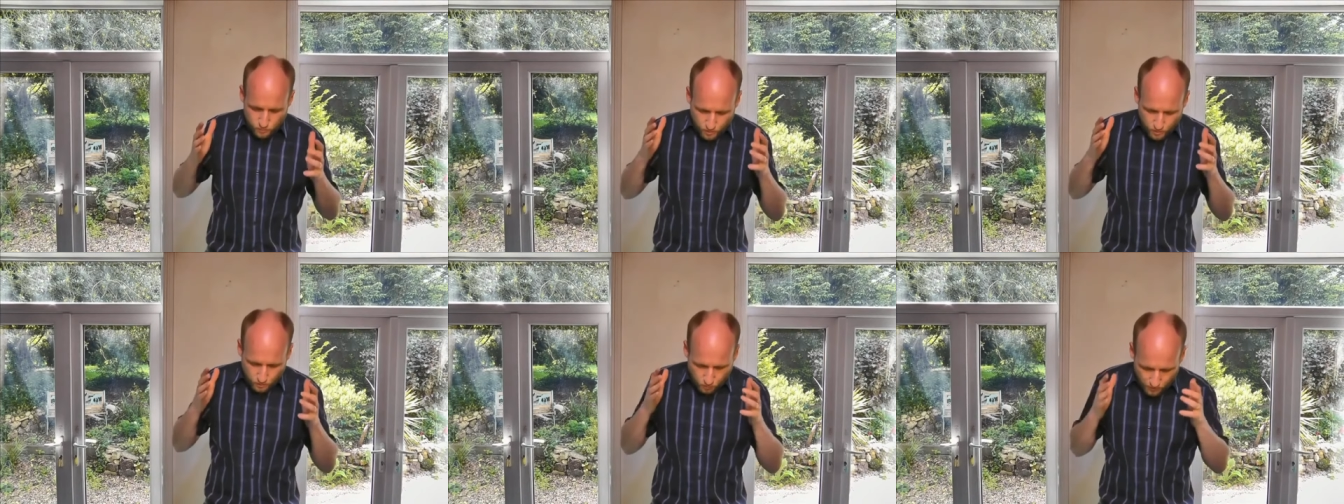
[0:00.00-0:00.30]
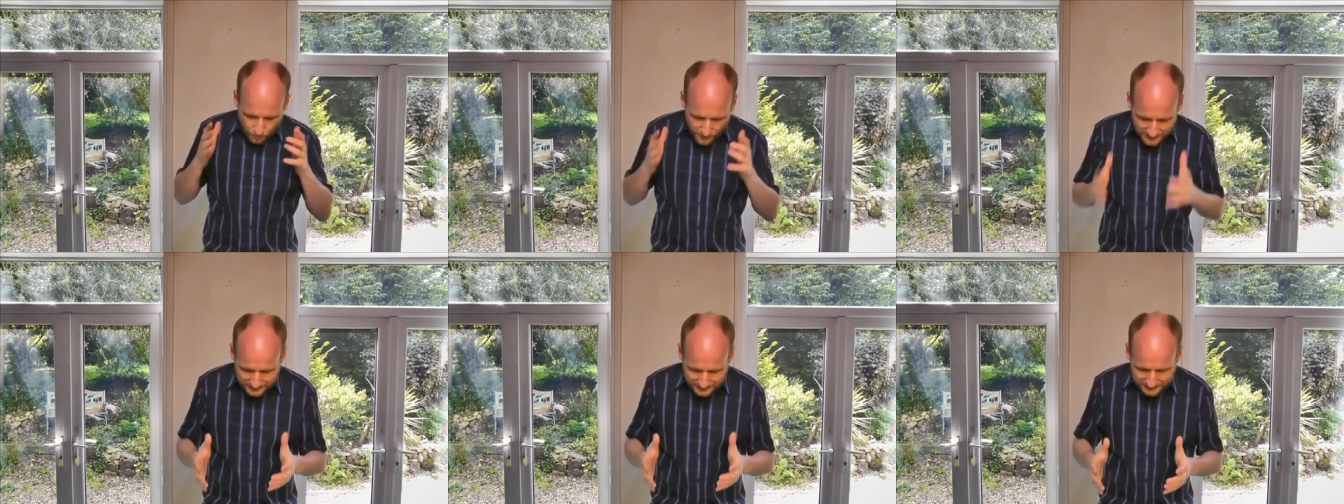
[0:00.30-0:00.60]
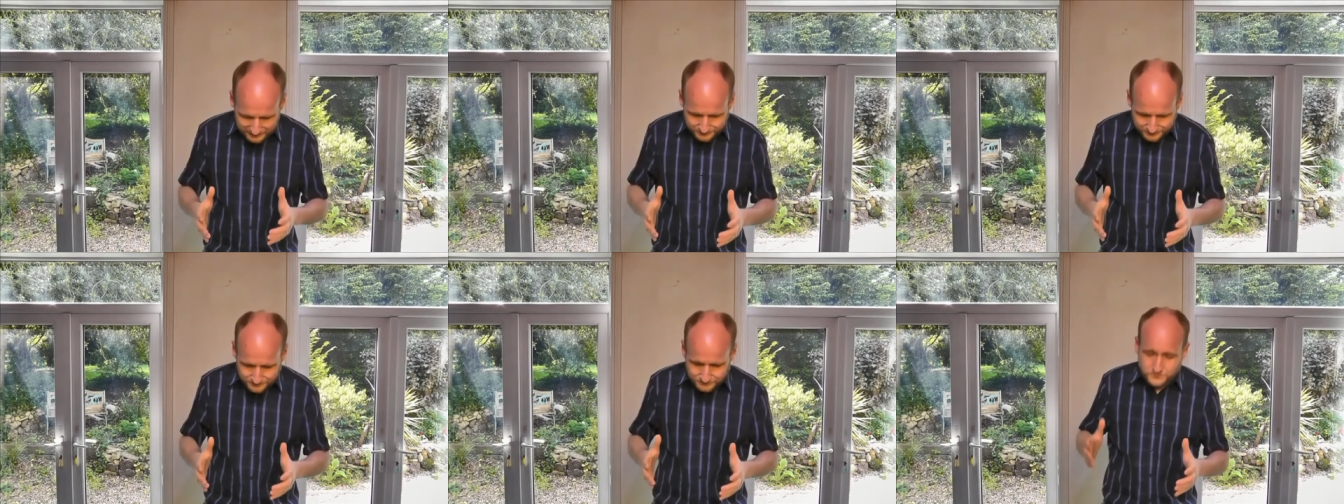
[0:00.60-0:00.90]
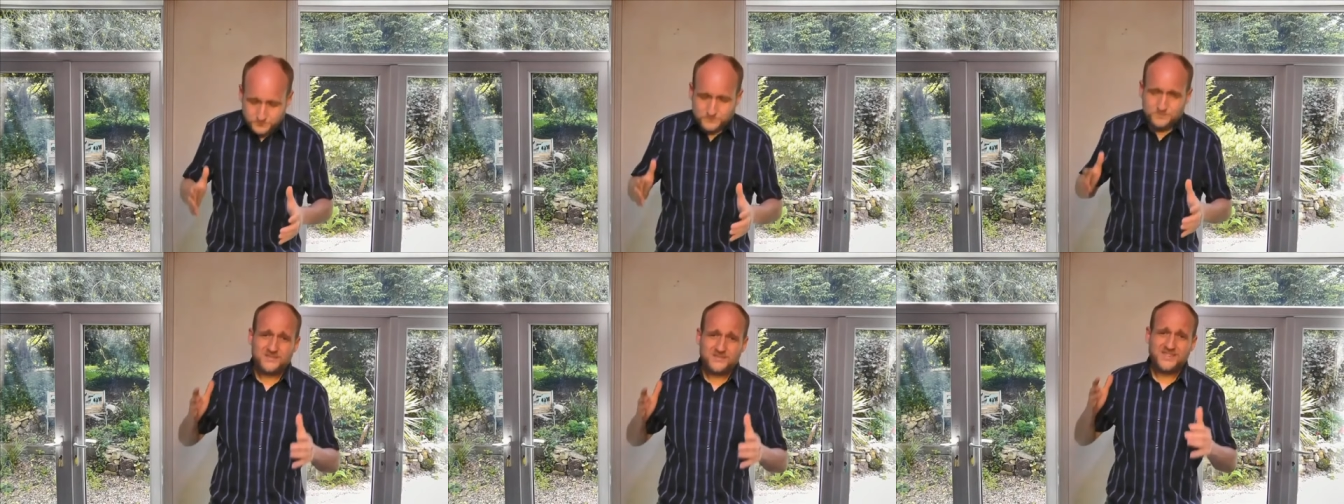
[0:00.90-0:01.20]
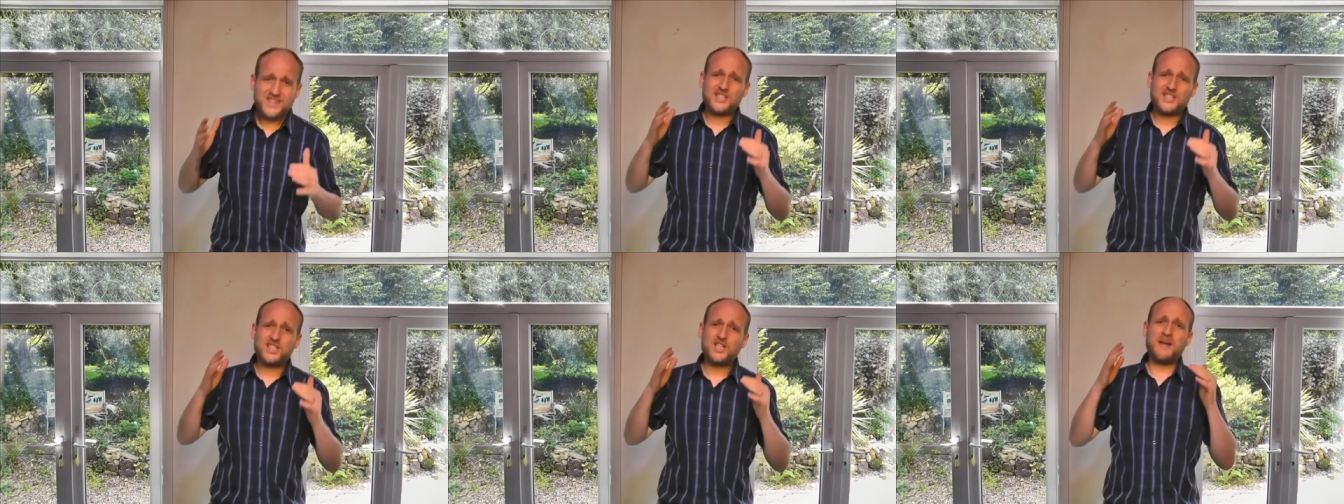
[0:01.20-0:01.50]
were willing
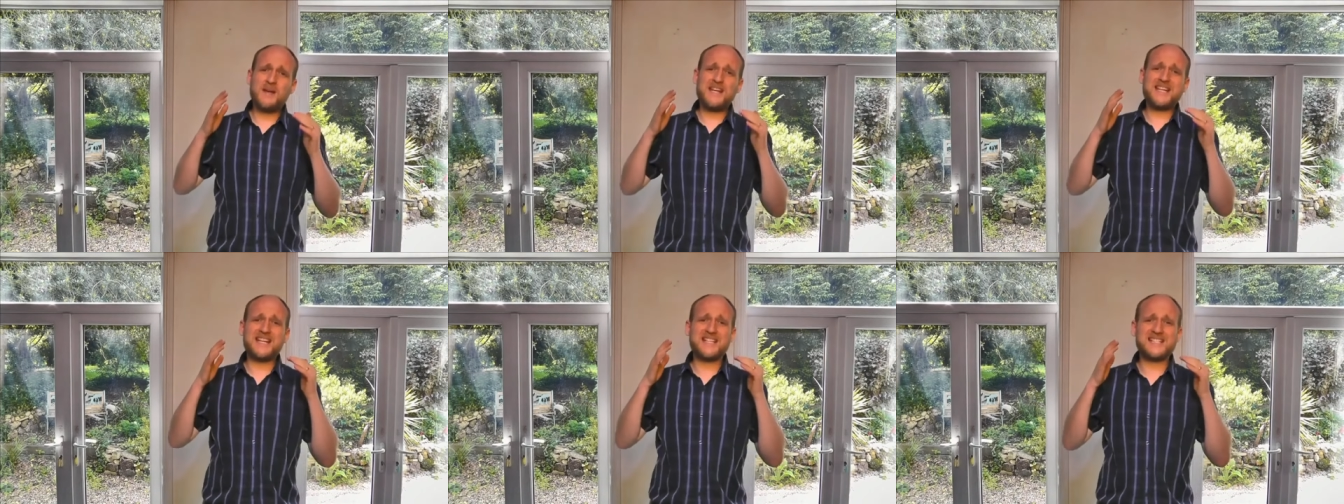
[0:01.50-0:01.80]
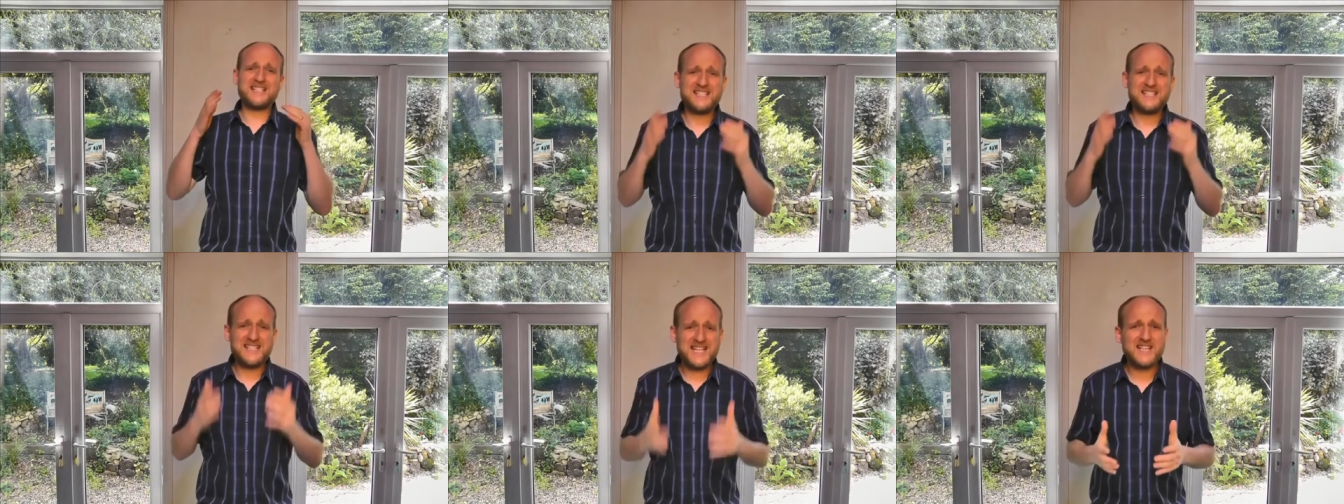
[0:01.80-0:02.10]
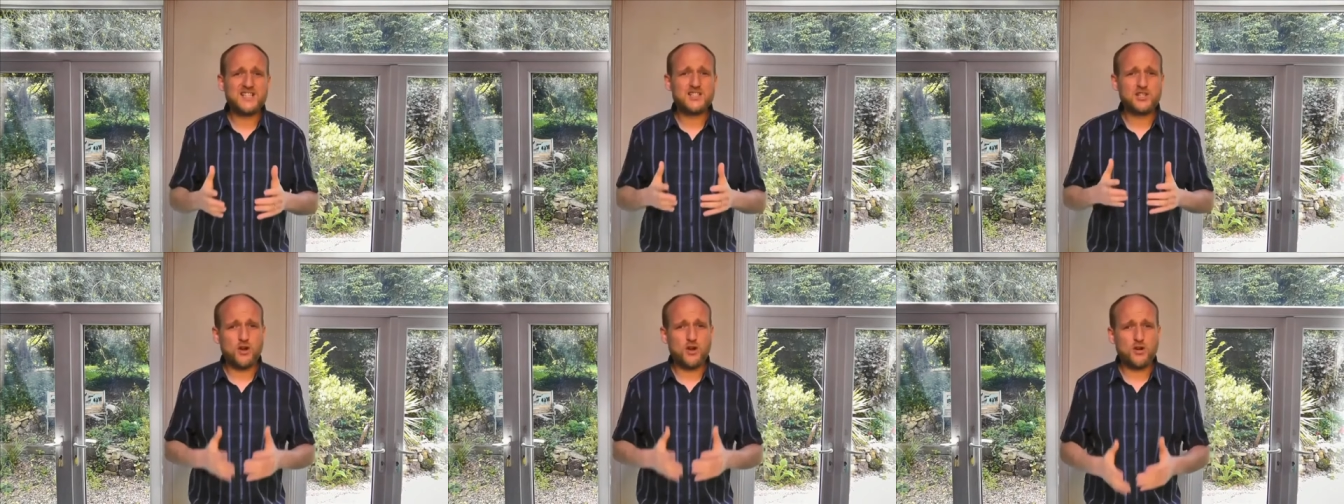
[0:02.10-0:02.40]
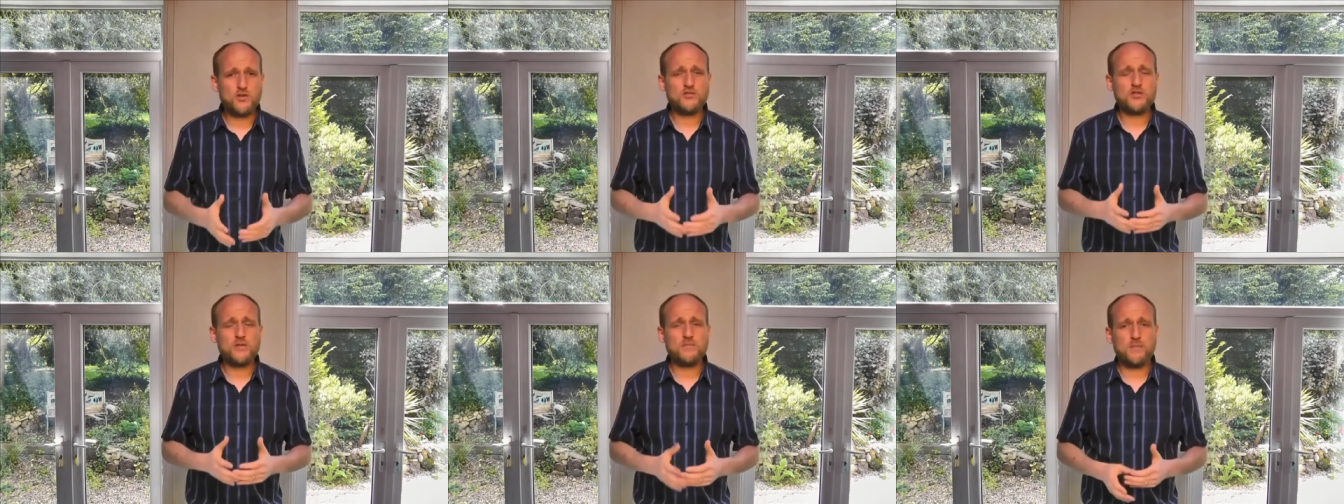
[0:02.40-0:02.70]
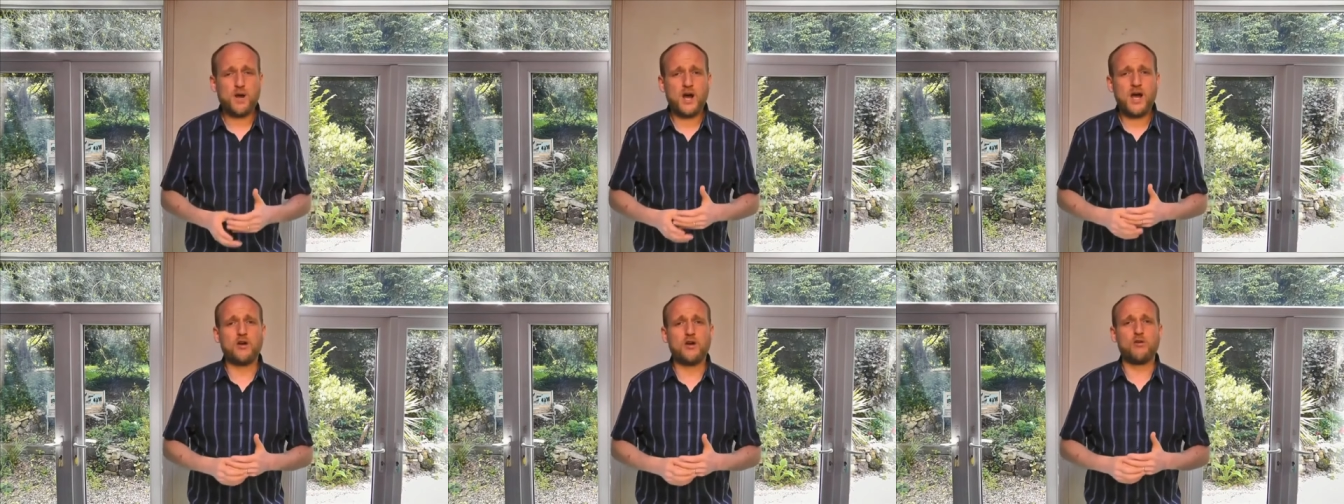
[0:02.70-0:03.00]
to make a 600
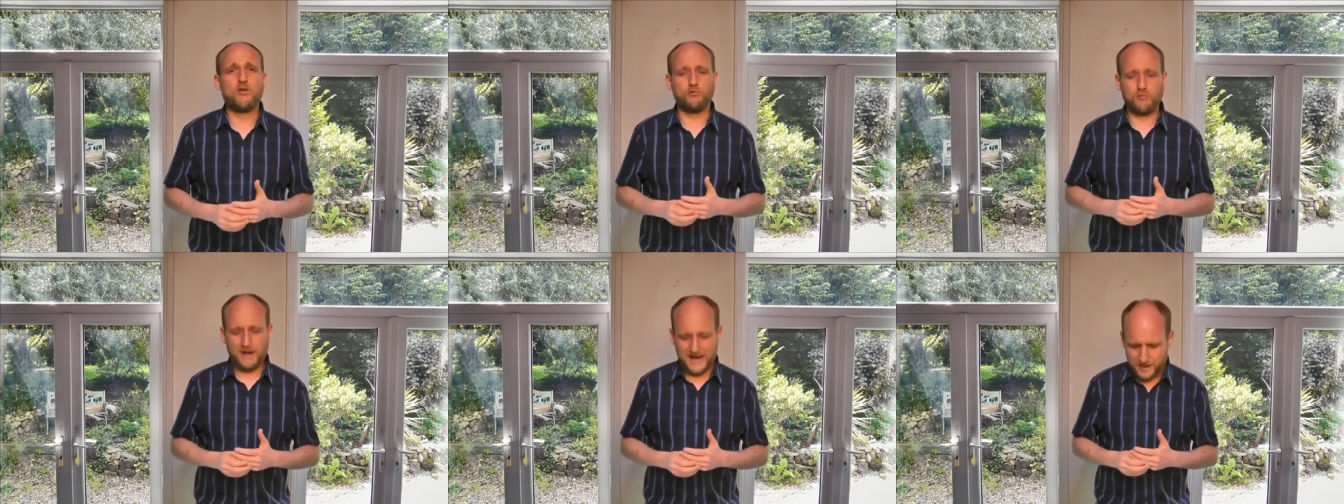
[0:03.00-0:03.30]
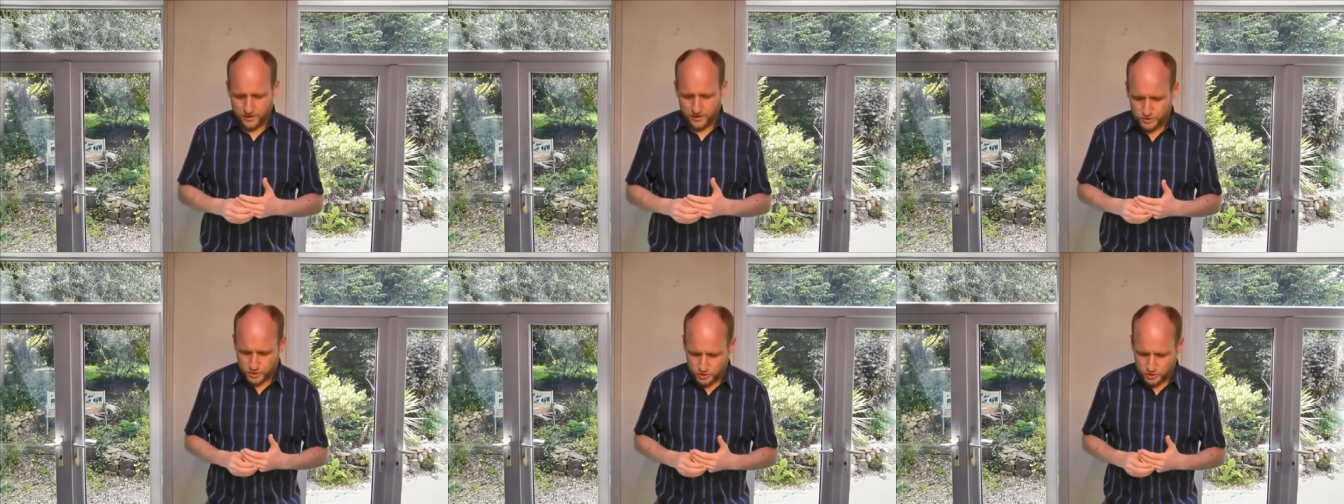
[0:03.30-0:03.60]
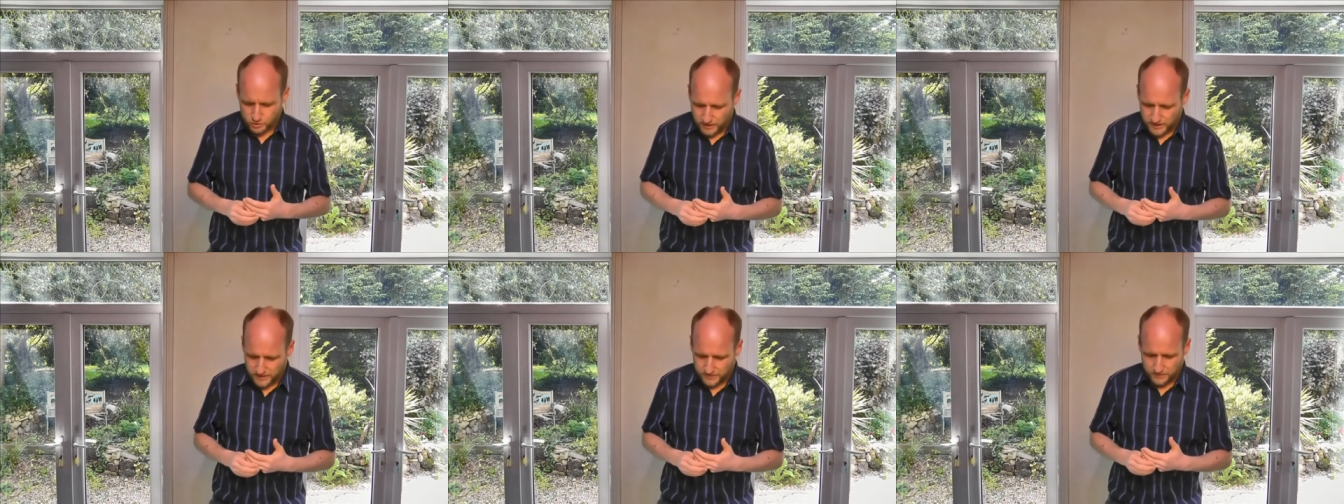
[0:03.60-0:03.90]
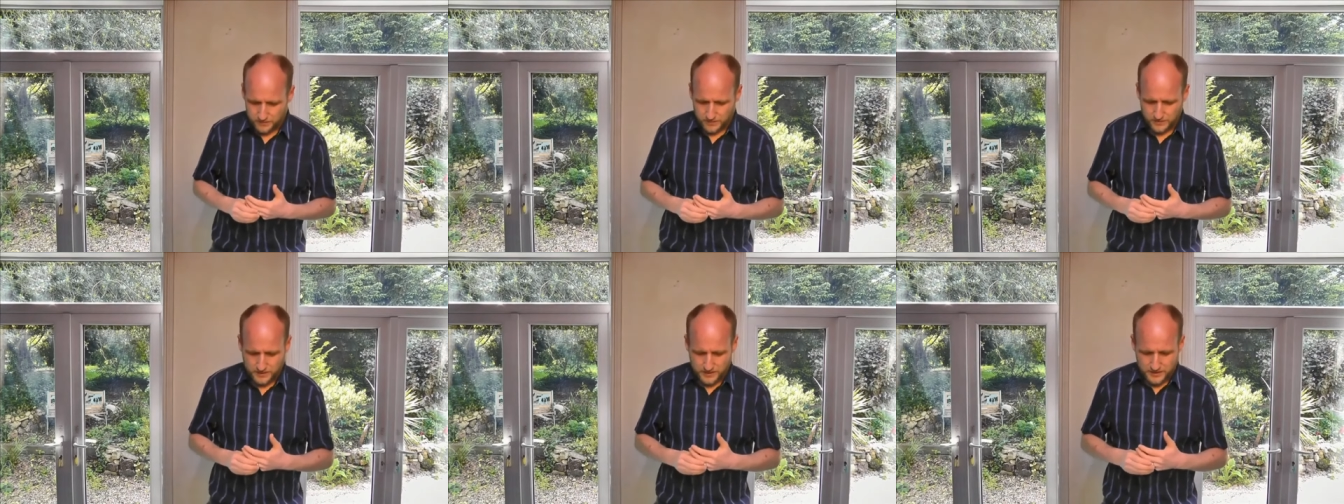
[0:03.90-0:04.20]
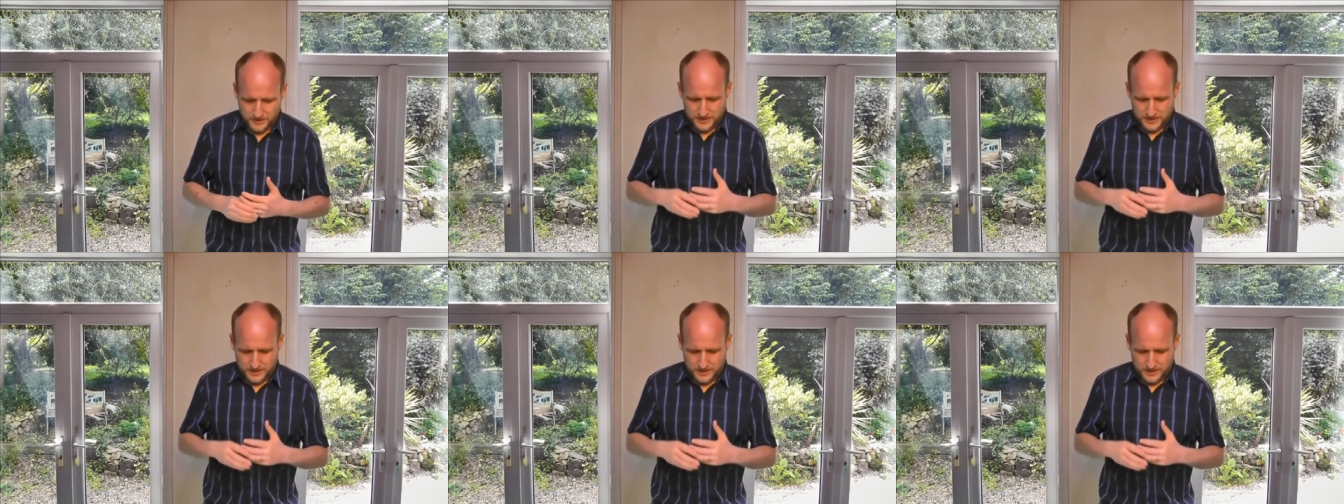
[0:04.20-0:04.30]
mile round trip